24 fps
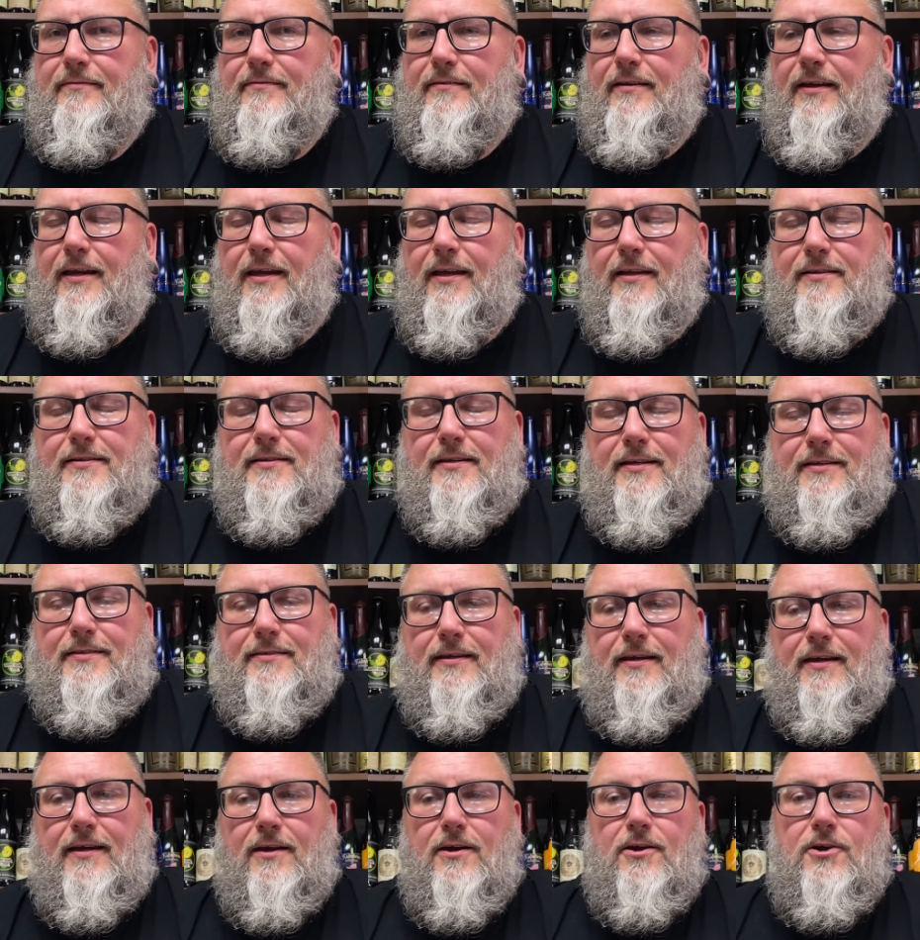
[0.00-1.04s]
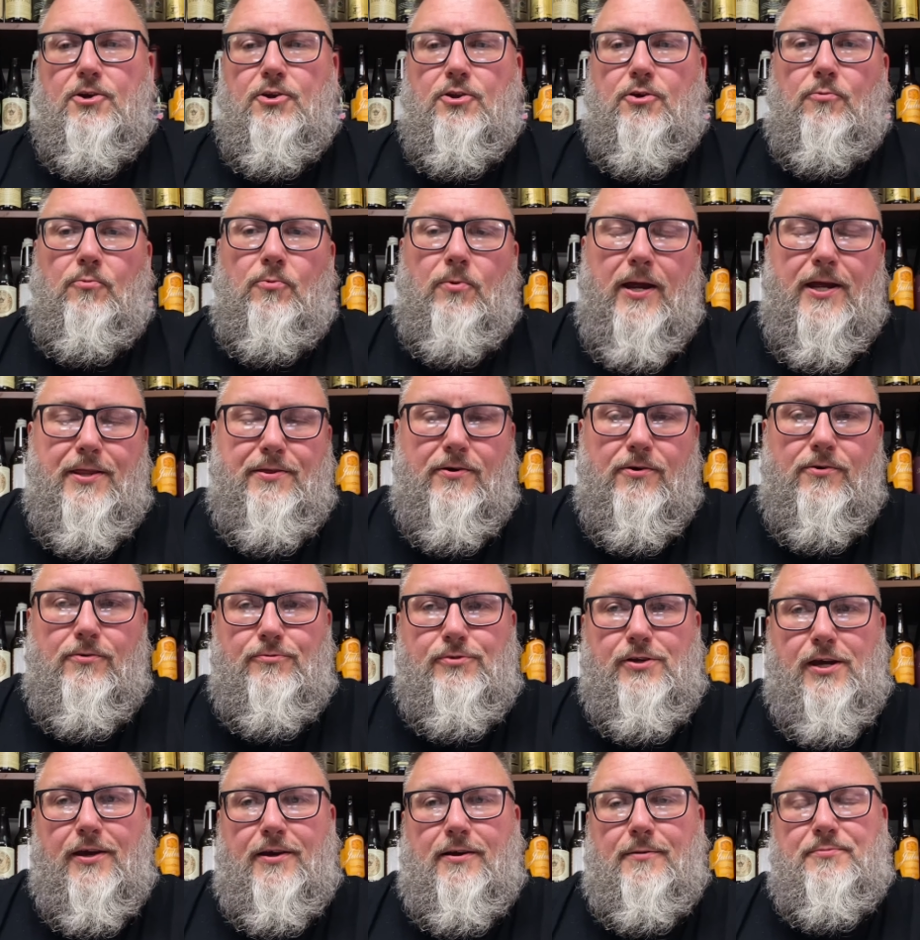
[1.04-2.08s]
Like it's it's like the way the
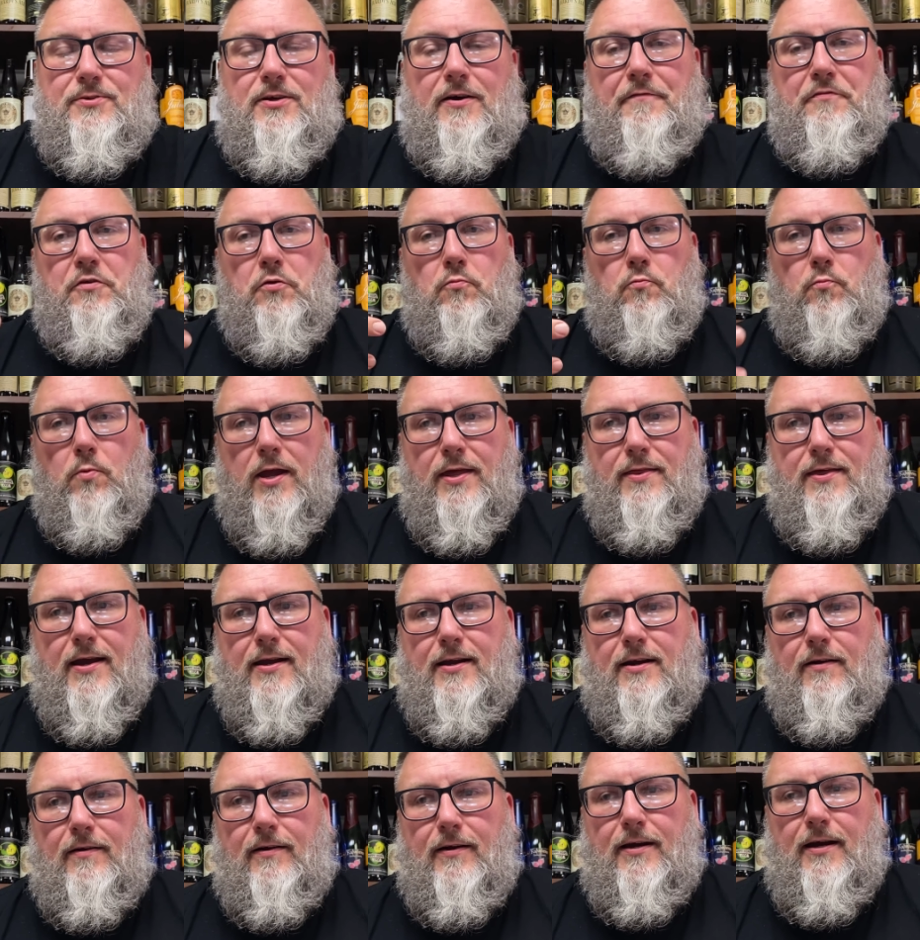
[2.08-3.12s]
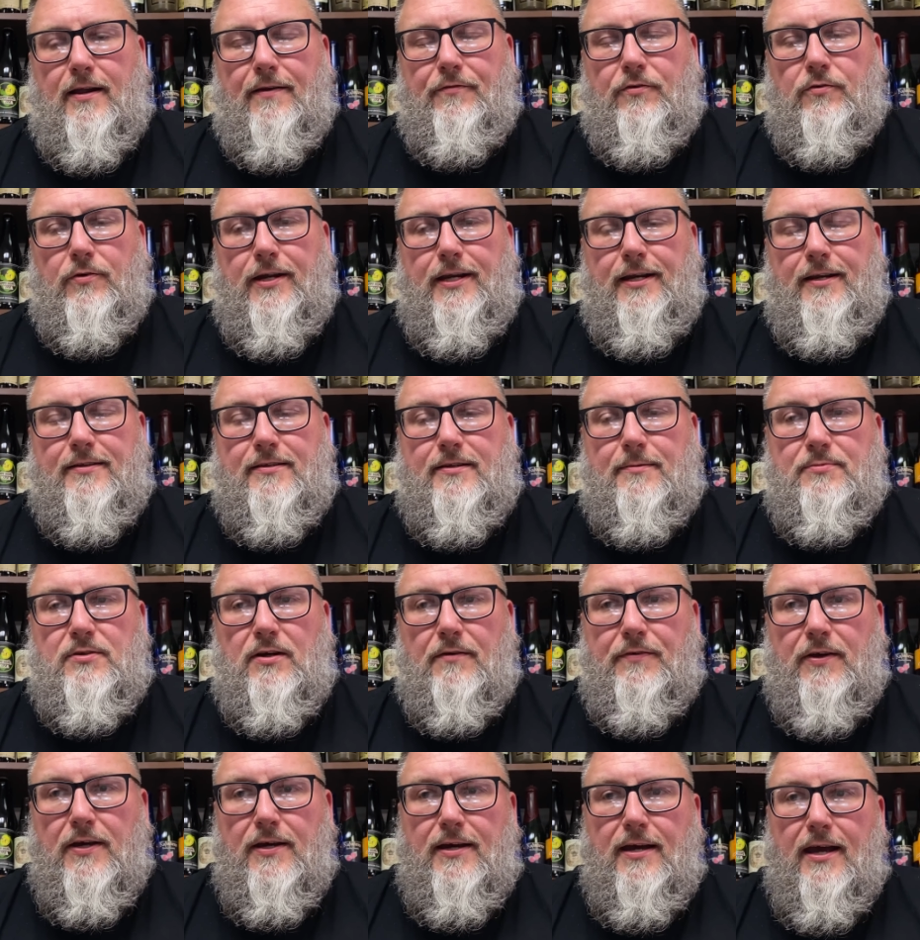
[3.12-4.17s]
OJ comes off, the way that kind of greenness comes
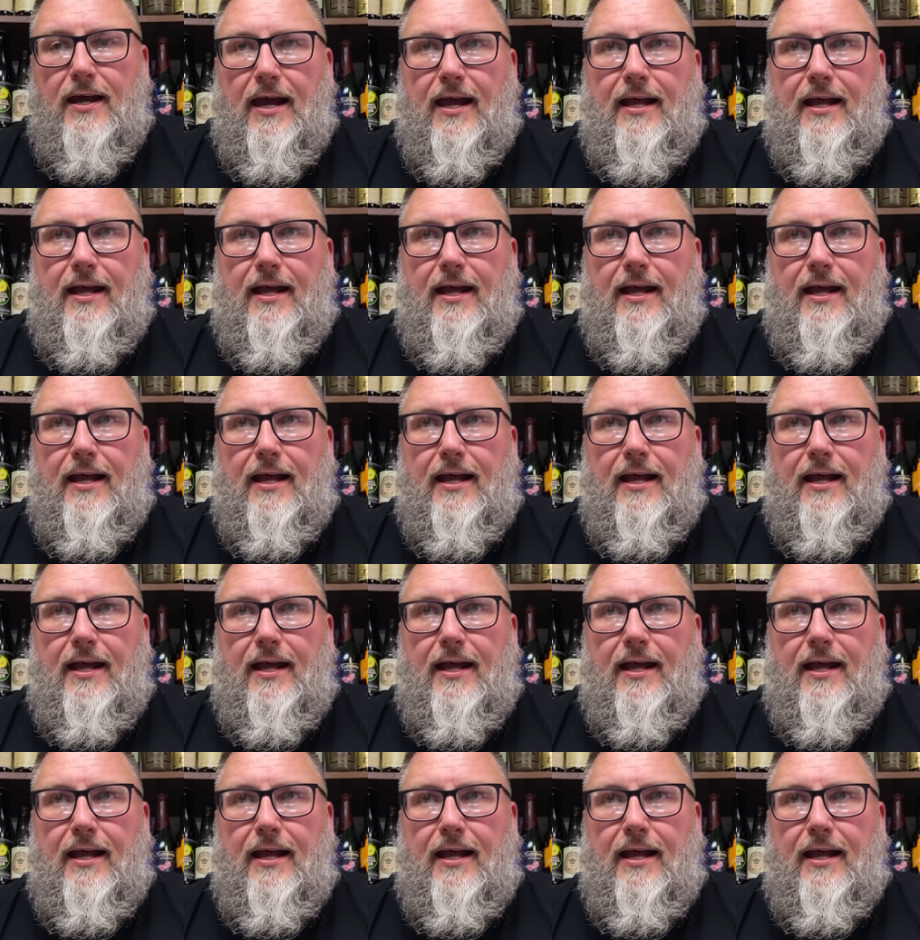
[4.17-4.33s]
off.